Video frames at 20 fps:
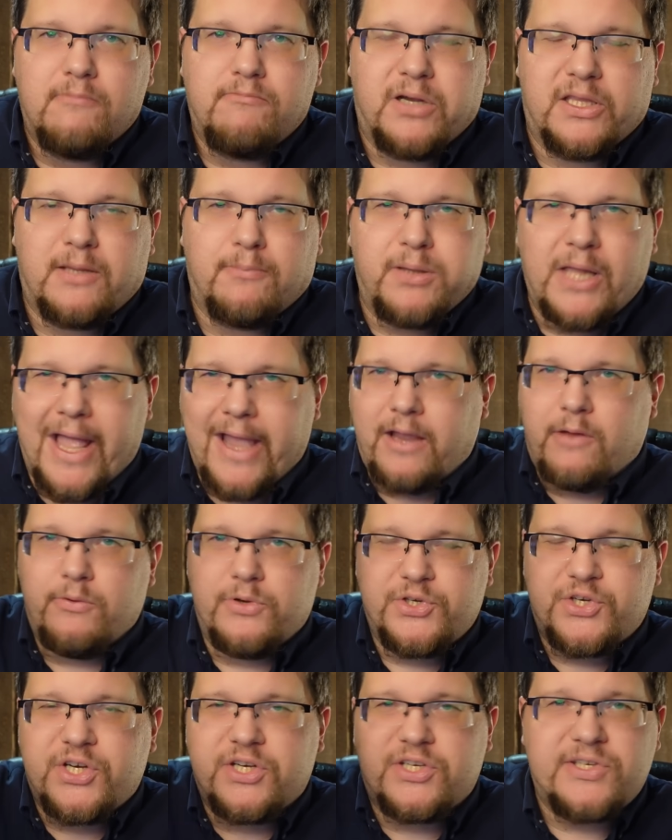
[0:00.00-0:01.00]
But the blanket
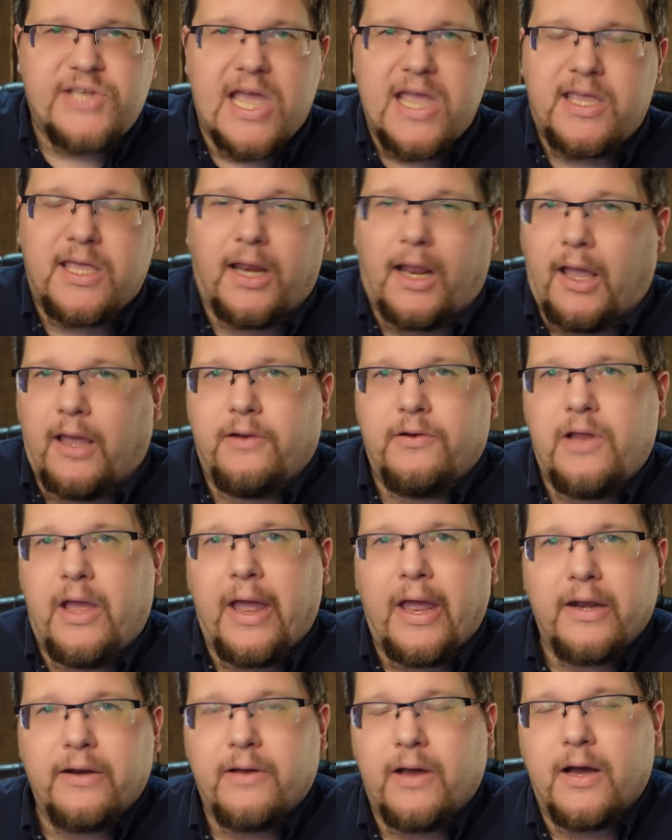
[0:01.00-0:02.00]
was just taking it,
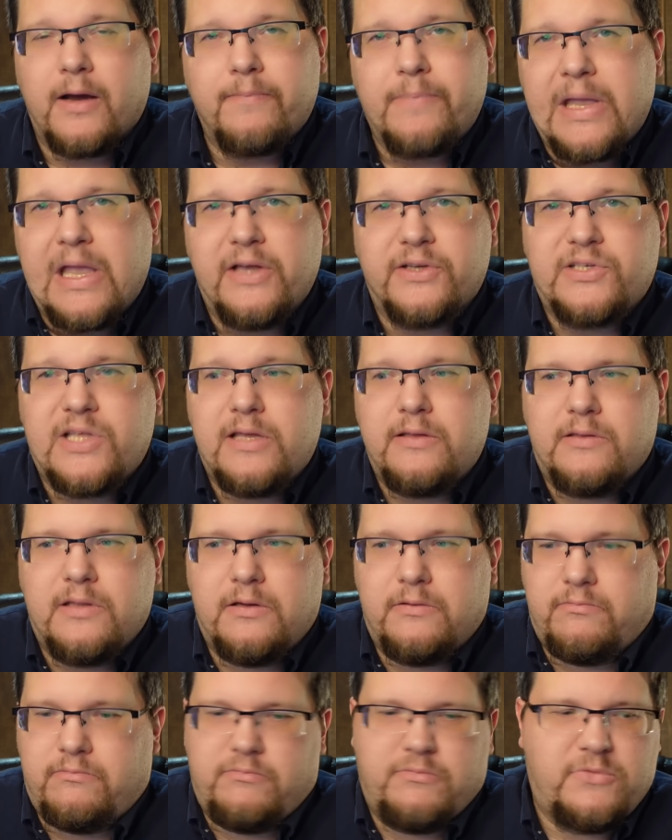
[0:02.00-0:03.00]
and uh, because they,
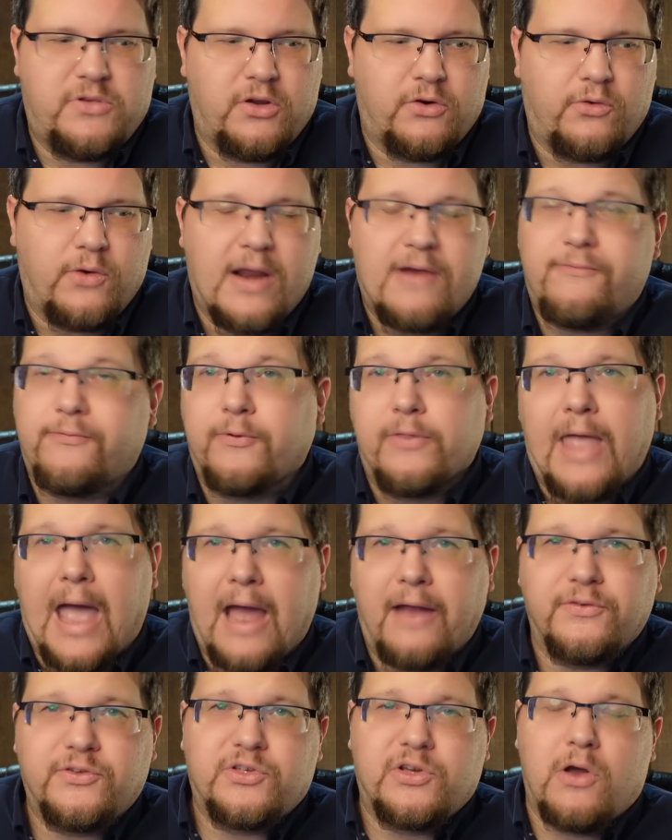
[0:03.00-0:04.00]
they're, they're great for
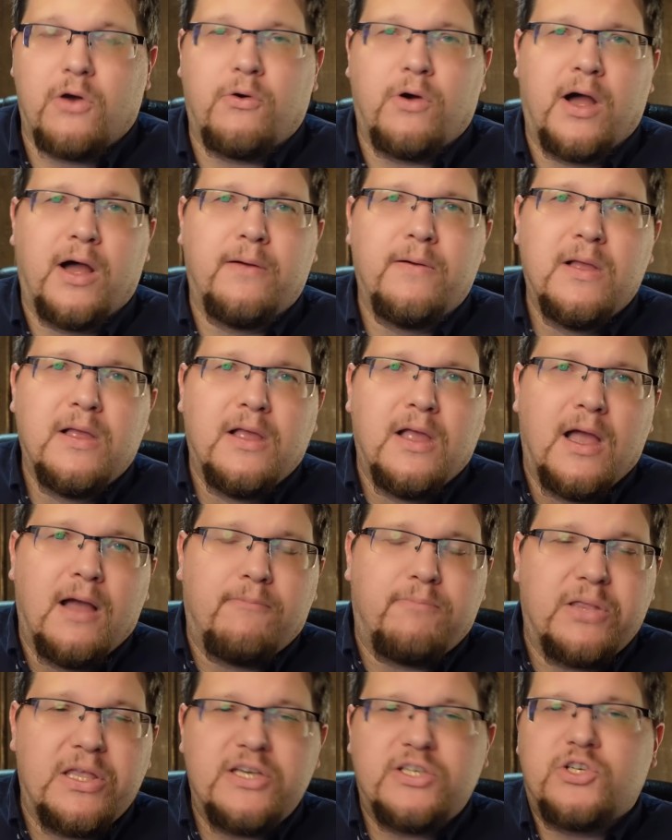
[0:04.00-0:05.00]
that. So uh,
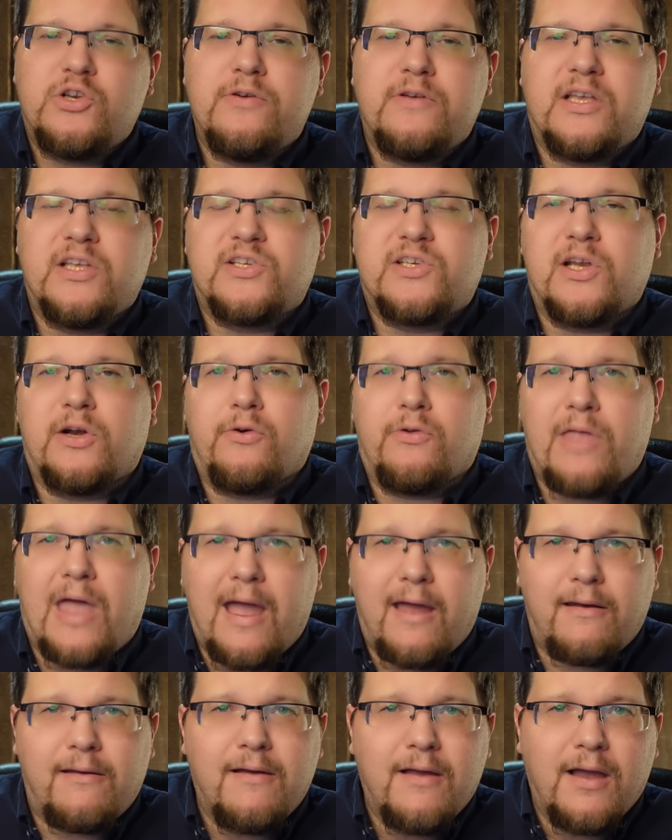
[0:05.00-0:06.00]
please do consider
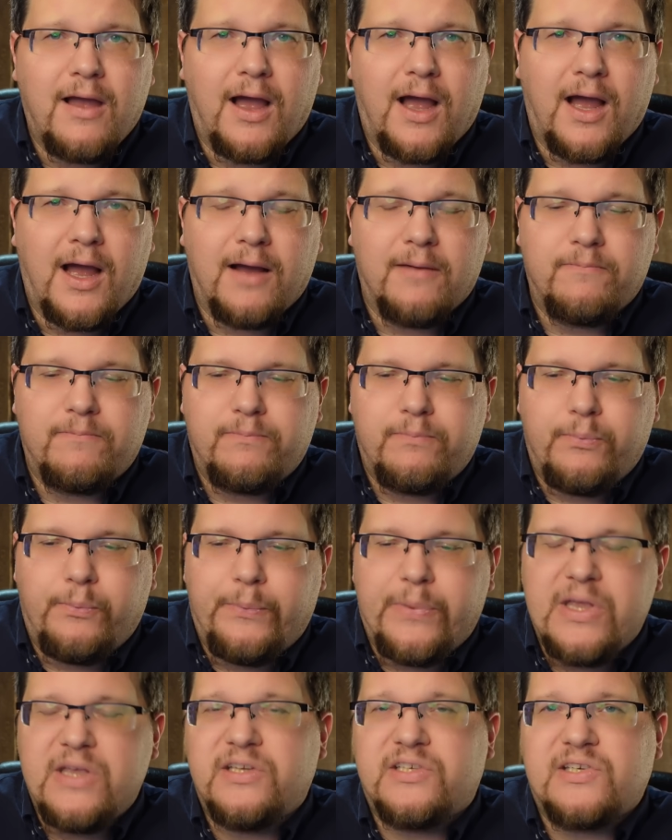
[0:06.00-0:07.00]
that. Uh,
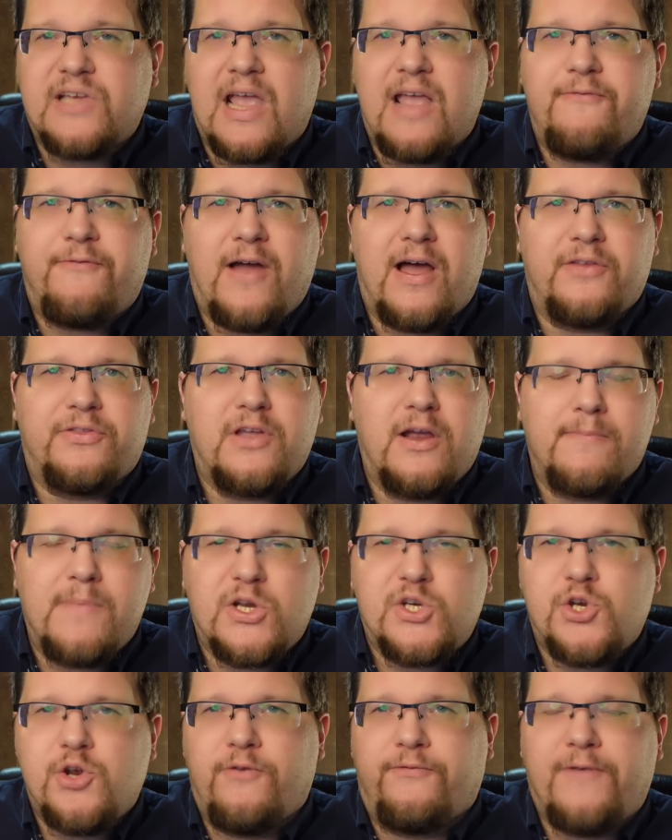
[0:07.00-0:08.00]
be safe out there.
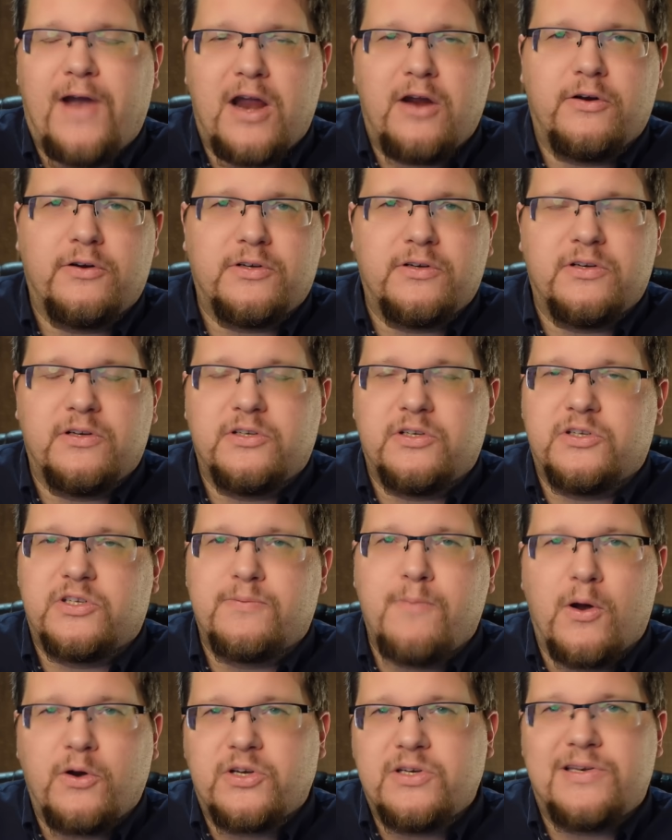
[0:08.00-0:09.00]
Make sure your fire
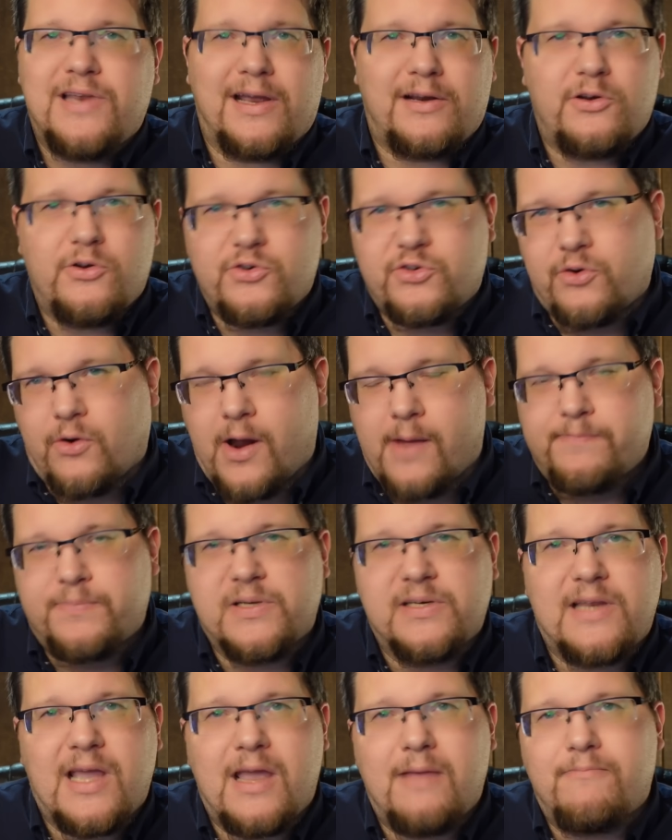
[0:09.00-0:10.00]
smoke detectors are up
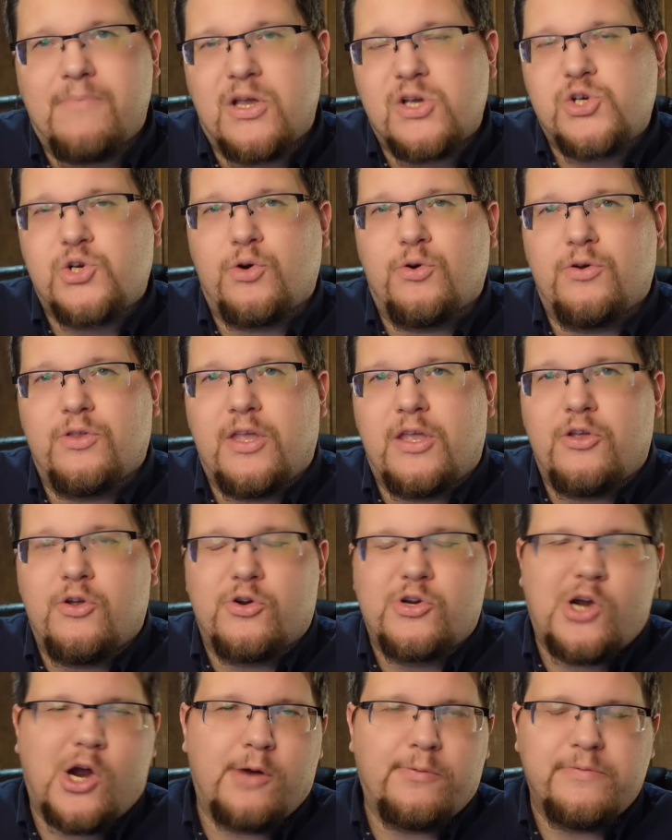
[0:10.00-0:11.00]
to date. Make sure that your
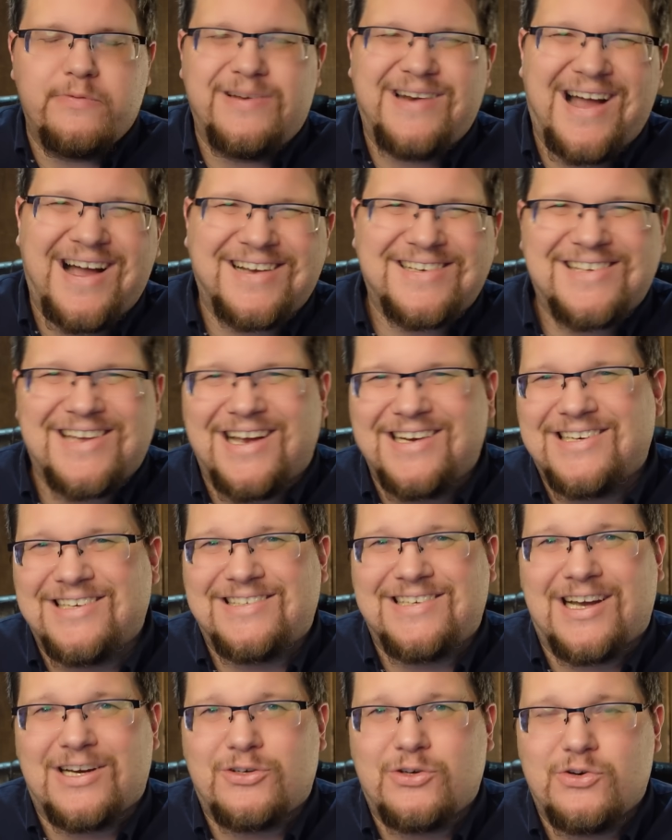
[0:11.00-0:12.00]
carbon monoxide
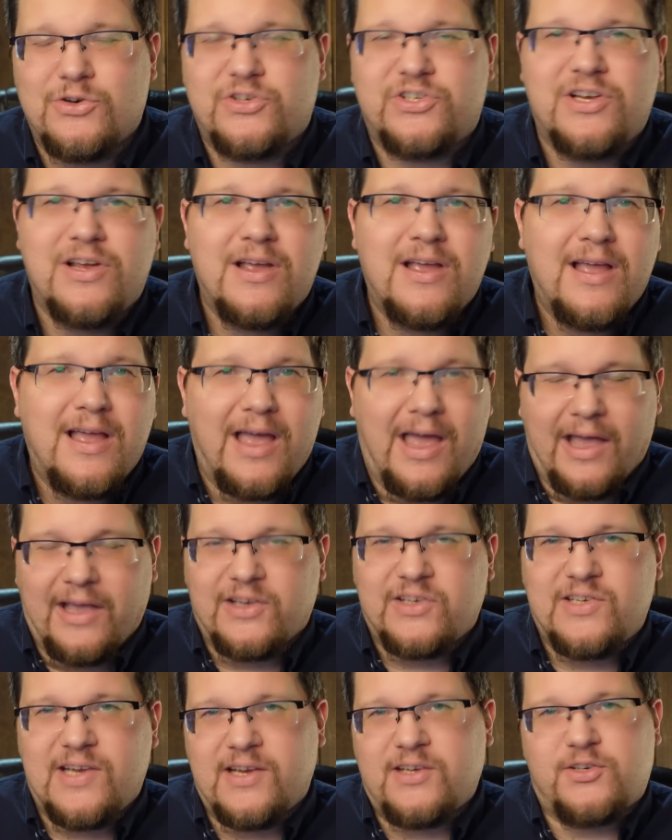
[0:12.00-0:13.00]
detectors
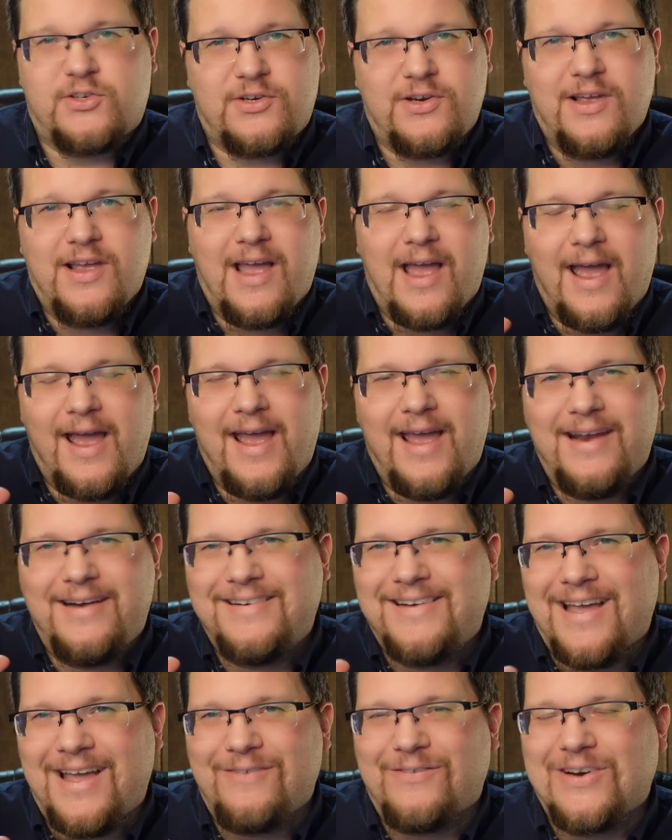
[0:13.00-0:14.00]
exist
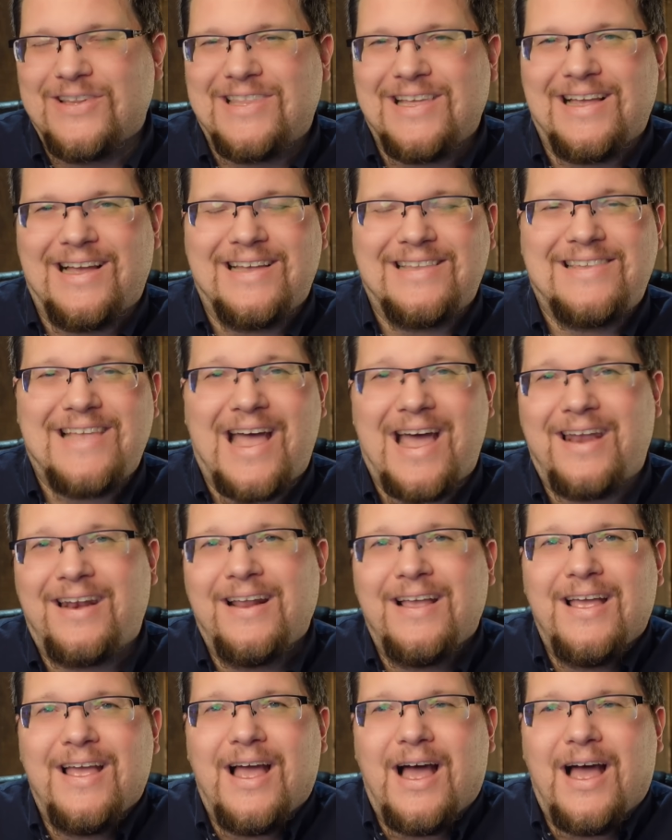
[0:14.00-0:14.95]
and everything like that.